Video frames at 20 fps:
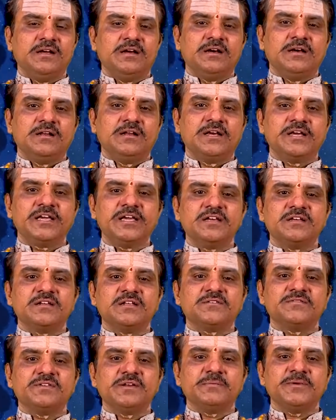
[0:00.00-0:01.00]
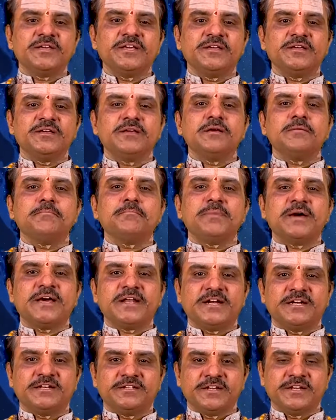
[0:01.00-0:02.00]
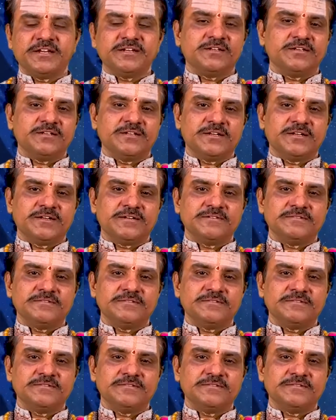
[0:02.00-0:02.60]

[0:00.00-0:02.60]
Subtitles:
Lucky color will be parrot green color.